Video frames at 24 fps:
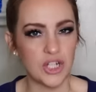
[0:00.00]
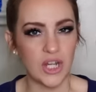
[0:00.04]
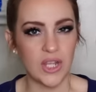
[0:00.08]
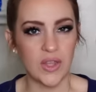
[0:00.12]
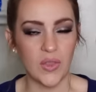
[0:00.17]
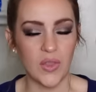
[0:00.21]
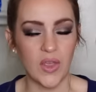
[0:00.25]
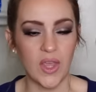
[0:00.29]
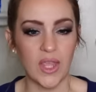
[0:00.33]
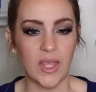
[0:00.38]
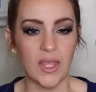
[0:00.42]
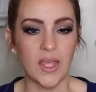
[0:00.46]
I
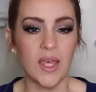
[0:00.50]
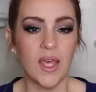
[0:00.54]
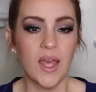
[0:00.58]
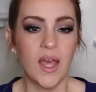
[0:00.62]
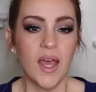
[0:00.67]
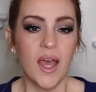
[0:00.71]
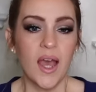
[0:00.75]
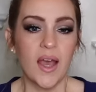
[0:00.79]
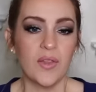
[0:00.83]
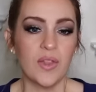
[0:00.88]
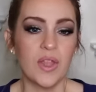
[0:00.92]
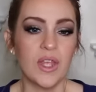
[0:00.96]
think.
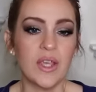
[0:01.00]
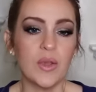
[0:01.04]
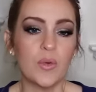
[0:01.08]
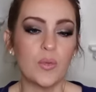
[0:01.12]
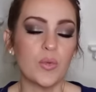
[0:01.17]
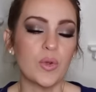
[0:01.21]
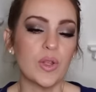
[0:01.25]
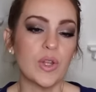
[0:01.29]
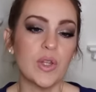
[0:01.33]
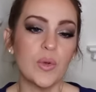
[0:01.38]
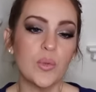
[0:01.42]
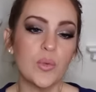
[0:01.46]
I think it
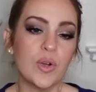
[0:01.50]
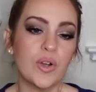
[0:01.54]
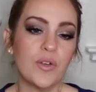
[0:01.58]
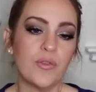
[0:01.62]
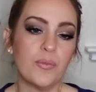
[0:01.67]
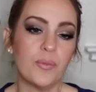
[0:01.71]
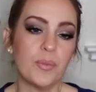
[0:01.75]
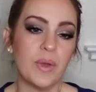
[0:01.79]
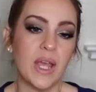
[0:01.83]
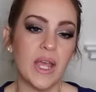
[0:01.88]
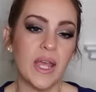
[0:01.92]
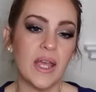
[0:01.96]
really would
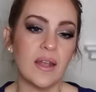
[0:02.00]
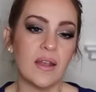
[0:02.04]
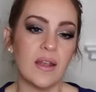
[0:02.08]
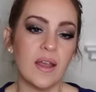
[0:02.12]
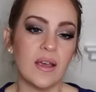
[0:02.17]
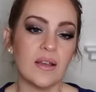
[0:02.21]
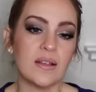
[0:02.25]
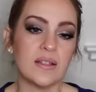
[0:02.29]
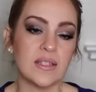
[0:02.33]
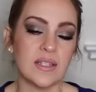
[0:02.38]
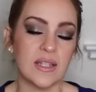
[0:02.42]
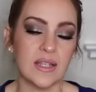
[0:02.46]
have been
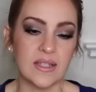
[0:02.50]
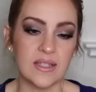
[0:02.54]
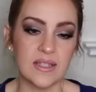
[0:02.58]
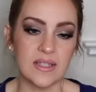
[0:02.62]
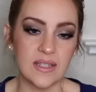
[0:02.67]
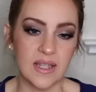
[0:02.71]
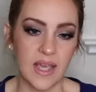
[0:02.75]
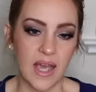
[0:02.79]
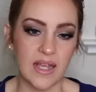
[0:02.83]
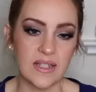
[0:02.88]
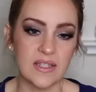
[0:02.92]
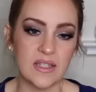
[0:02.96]
a
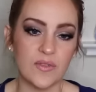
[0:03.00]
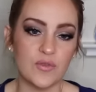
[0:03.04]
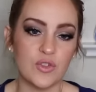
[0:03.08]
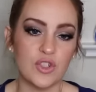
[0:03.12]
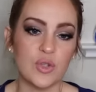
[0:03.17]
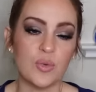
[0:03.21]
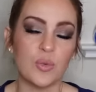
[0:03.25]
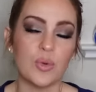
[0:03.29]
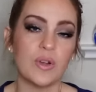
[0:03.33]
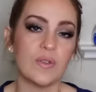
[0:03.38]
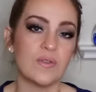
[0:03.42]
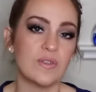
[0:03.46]
success if she
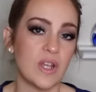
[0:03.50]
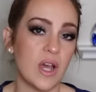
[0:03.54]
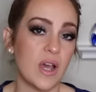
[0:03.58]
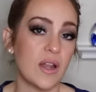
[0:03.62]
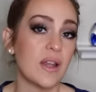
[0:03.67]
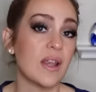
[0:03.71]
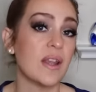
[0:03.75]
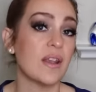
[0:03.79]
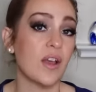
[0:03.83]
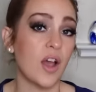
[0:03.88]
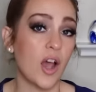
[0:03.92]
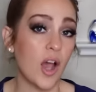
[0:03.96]
would have done
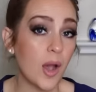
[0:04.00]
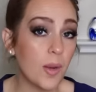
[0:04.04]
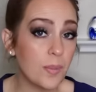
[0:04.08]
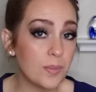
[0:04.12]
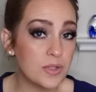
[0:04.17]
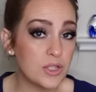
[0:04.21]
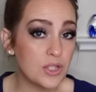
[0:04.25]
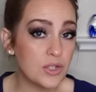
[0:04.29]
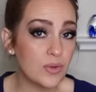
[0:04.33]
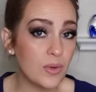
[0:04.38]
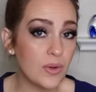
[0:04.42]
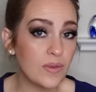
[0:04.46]
an
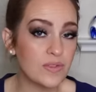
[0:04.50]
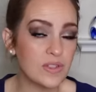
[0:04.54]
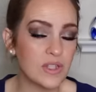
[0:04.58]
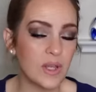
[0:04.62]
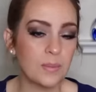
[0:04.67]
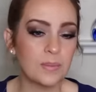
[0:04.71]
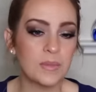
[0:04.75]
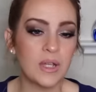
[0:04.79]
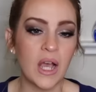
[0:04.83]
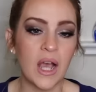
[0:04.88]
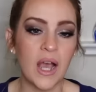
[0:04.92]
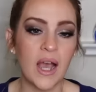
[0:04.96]
updo of
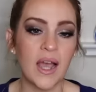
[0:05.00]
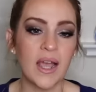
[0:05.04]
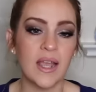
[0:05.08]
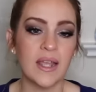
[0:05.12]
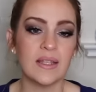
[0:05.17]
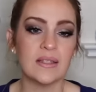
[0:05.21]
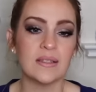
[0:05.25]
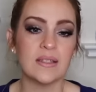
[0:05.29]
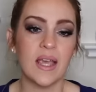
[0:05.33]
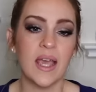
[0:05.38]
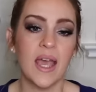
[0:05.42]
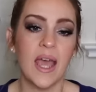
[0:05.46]
some
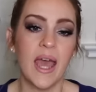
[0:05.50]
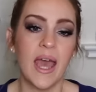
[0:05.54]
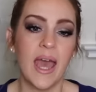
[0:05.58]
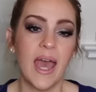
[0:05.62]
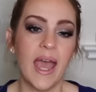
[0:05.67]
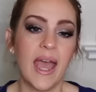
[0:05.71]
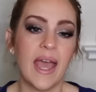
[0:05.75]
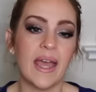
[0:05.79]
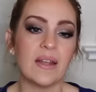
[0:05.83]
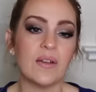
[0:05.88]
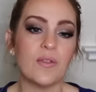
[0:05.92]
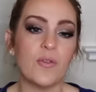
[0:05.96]
kind
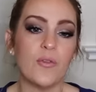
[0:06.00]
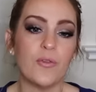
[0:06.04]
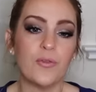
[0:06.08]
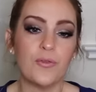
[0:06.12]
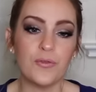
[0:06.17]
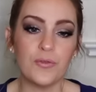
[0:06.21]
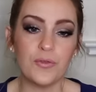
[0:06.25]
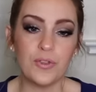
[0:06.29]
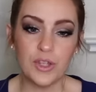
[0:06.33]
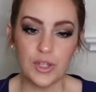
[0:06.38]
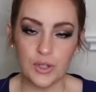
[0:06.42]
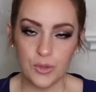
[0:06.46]
and
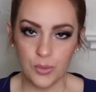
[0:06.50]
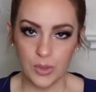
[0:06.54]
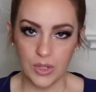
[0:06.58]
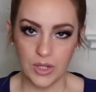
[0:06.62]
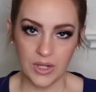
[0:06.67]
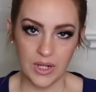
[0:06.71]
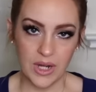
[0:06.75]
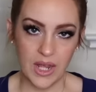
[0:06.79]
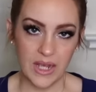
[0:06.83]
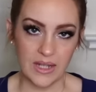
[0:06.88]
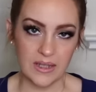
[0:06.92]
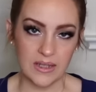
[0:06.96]
fewer
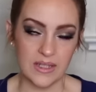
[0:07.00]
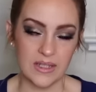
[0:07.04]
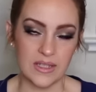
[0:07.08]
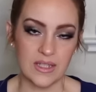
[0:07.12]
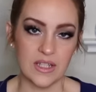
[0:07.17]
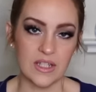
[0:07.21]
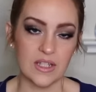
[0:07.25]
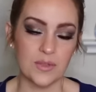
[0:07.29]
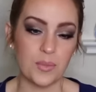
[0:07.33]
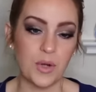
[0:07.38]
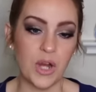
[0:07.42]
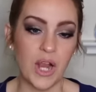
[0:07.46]

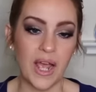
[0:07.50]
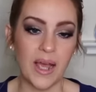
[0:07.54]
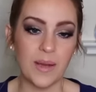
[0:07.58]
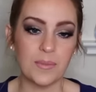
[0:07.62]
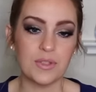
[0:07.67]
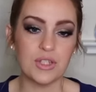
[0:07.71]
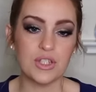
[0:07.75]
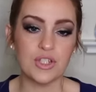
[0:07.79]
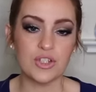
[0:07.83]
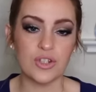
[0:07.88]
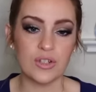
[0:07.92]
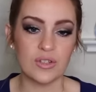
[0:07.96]
necklaces,
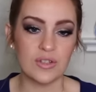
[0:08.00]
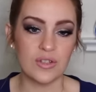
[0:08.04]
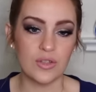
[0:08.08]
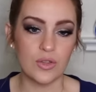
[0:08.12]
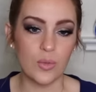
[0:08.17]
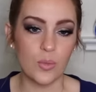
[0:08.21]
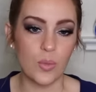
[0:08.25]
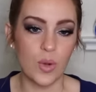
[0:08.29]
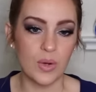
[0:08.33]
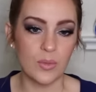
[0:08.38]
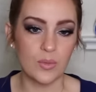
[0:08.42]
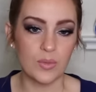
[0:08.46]
perhaps just the
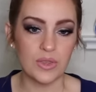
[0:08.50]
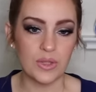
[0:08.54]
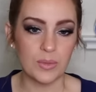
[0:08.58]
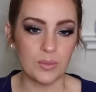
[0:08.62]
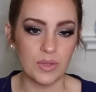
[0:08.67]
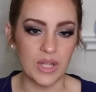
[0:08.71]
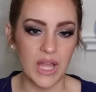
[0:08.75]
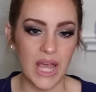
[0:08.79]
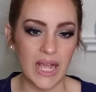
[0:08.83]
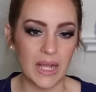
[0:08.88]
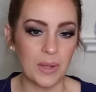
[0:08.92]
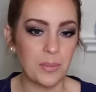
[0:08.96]
one with the
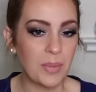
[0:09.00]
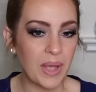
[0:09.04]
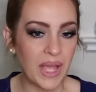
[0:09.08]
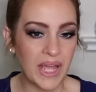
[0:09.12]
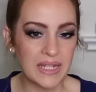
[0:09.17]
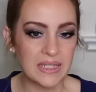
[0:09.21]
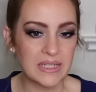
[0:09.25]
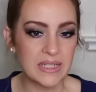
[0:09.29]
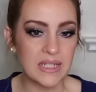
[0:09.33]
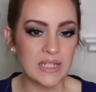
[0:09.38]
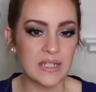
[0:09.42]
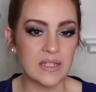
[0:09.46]
black
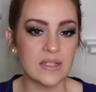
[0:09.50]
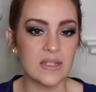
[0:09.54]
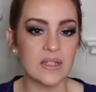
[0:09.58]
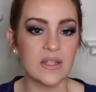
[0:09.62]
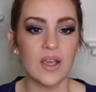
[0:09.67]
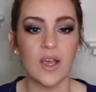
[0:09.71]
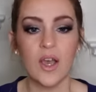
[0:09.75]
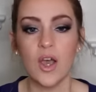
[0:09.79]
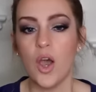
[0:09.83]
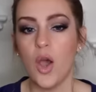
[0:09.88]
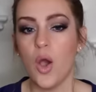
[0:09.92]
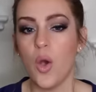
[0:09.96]
pendant
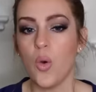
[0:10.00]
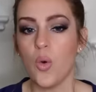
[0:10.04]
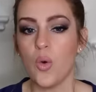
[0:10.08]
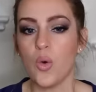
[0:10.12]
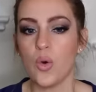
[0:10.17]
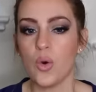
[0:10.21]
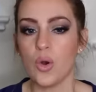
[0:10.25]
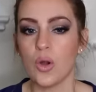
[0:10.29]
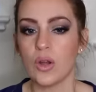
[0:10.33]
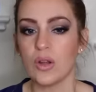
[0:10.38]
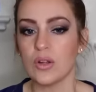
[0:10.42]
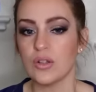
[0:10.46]

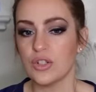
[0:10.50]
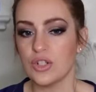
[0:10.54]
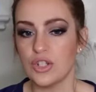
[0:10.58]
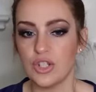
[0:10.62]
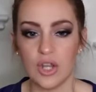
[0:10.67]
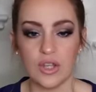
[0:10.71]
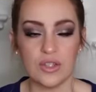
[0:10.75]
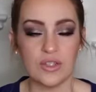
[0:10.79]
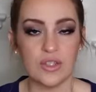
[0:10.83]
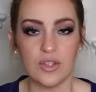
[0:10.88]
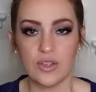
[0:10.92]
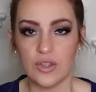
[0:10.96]
or
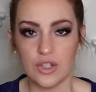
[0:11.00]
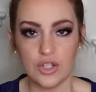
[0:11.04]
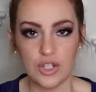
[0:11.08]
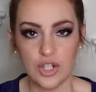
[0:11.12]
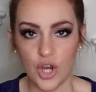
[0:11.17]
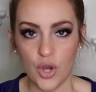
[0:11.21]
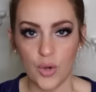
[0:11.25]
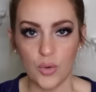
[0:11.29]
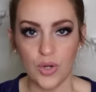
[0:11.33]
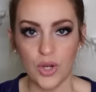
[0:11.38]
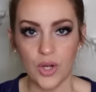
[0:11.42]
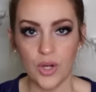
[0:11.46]
just the
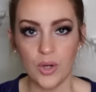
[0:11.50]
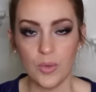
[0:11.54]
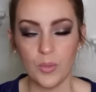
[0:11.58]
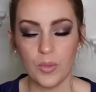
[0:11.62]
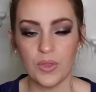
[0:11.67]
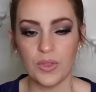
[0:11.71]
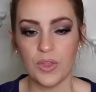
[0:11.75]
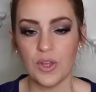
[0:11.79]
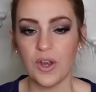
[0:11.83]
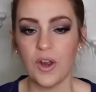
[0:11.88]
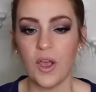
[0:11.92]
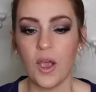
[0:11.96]
choker
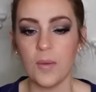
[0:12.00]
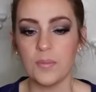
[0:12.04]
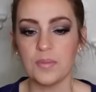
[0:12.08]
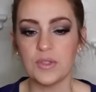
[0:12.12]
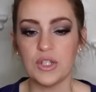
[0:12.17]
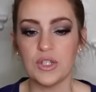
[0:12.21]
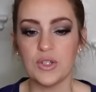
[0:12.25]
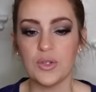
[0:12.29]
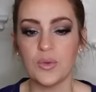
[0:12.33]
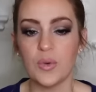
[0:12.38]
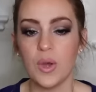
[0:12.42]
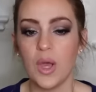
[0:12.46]
with an
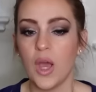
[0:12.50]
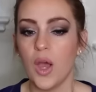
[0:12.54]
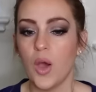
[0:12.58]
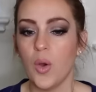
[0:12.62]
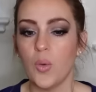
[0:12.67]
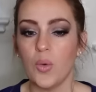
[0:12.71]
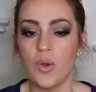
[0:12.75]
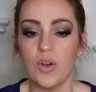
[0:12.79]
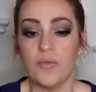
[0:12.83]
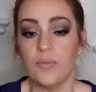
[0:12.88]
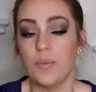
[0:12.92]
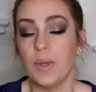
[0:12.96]
updo
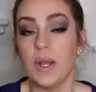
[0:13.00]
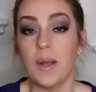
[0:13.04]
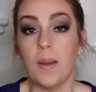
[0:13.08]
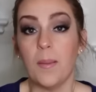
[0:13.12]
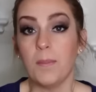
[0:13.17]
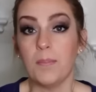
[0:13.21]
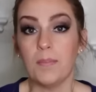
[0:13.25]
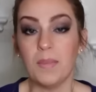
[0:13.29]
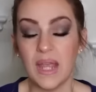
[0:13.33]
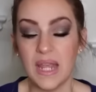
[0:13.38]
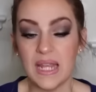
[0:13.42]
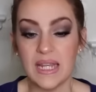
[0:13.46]
would have been
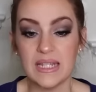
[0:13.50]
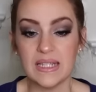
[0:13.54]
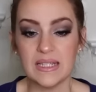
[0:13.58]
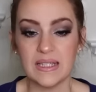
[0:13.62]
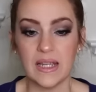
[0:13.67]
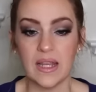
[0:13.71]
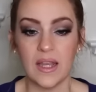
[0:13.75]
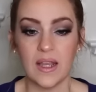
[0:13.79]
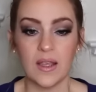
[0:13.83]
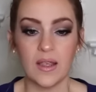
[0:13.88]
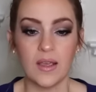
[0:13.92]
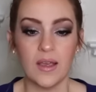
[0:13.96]

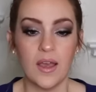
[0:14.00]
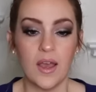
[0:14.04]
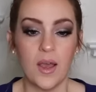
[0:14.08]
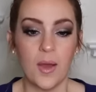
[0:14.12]
amazing.